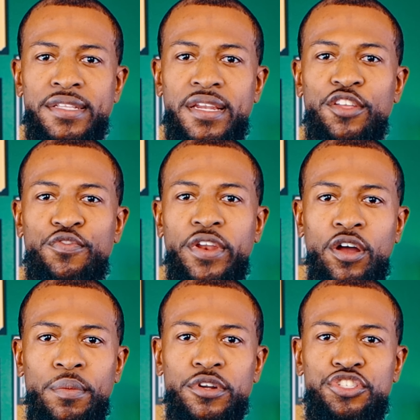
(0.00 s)
In today's
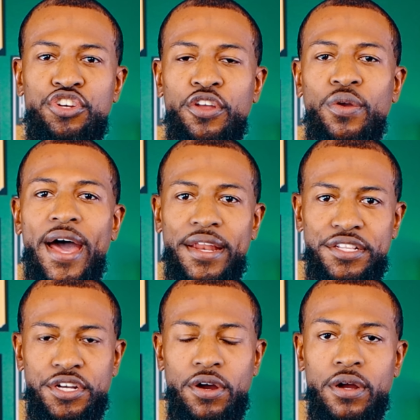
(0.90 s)
video, I'm going to show you how to
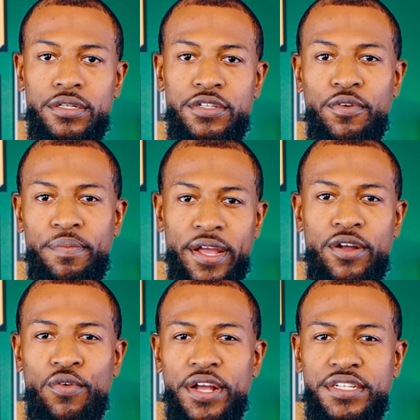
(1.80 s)
charge for paint
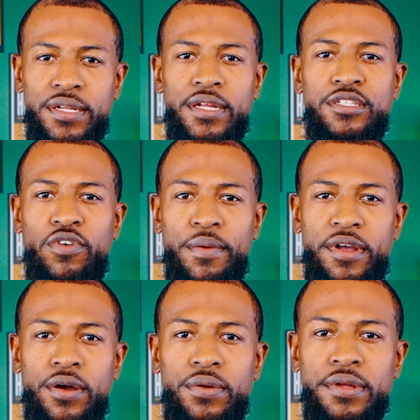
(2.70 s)
correction and
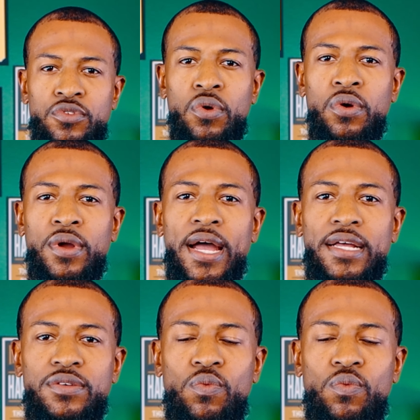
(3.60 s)
ceramic coating. What's going on, guys?